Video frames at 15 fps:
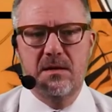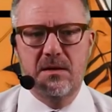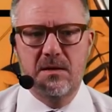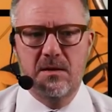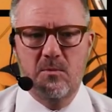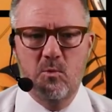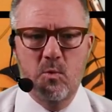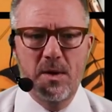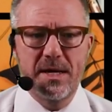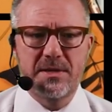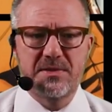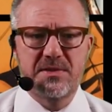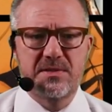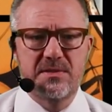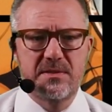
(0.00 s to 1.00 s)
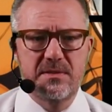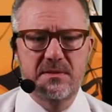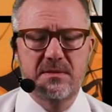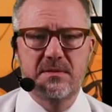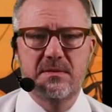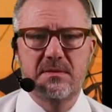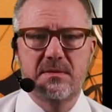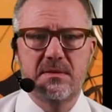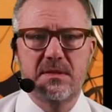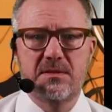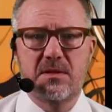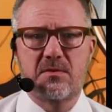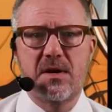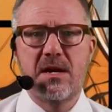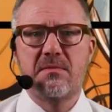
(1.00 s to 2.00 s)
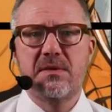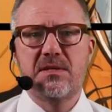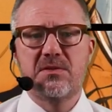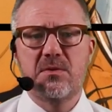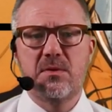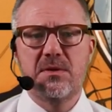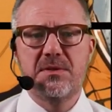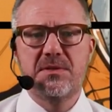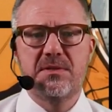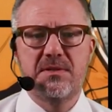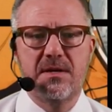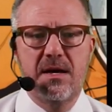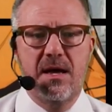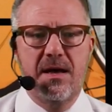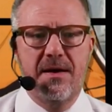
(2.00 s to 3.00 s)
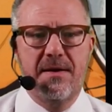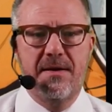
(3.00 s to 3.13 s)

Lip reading: Wix is a great resource